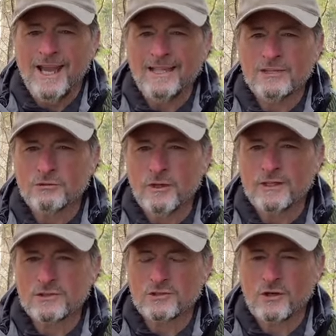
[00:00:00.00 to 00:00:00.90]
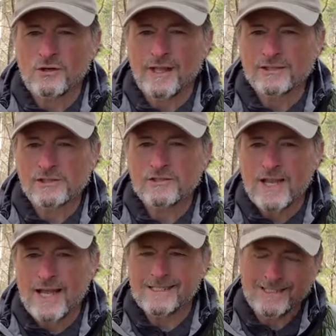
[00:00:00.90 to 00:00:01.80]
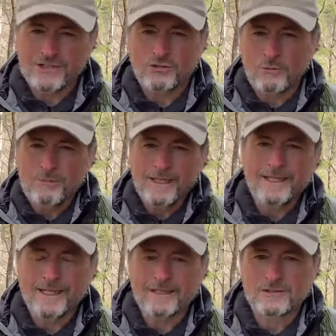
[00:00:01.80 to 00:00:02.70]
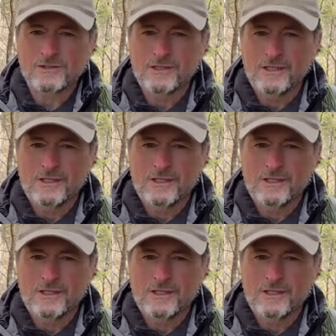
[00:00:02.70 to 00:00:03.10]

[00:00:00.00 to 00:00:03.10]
And he's really concerned that's not disobedience,